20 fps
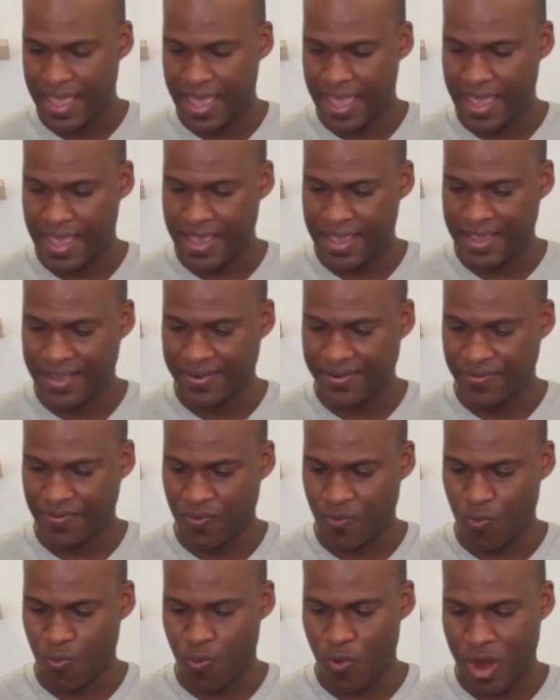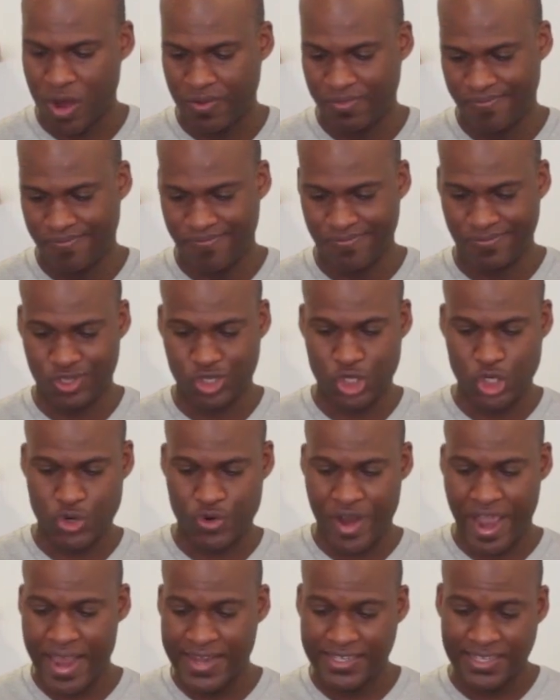and what
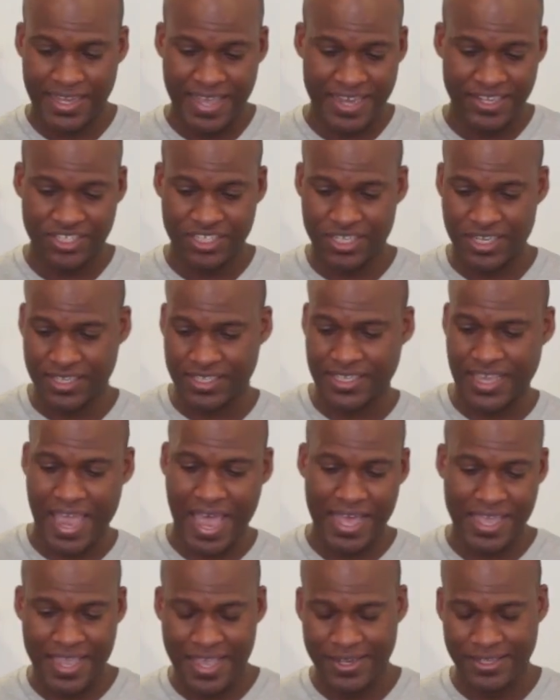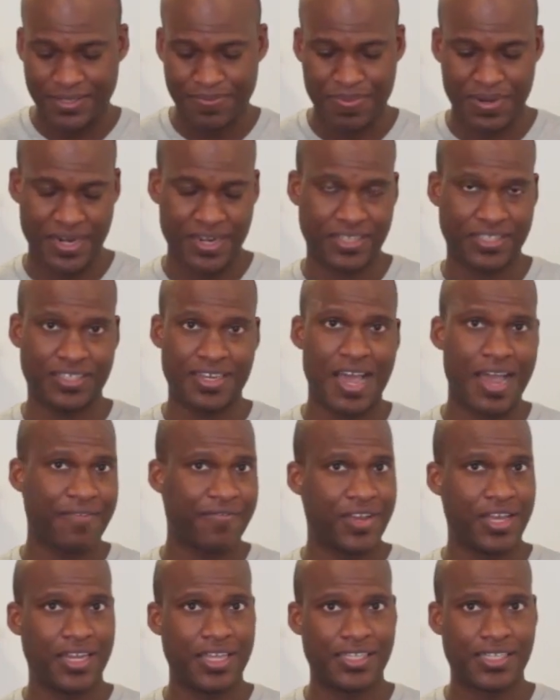translates to scallions, but it's
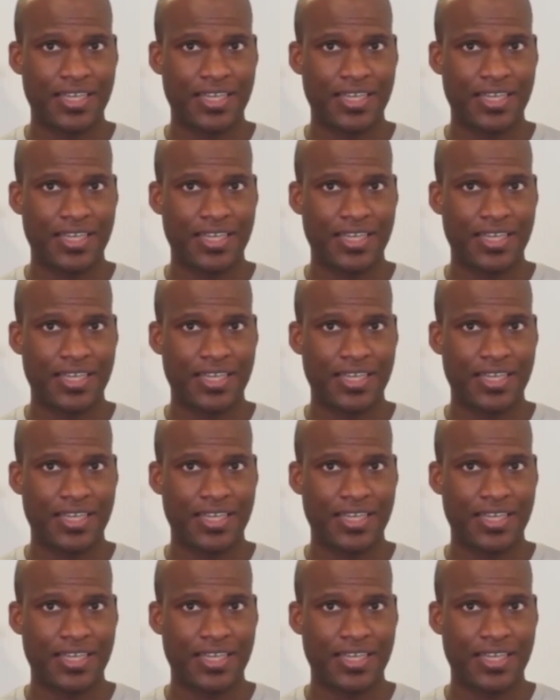not really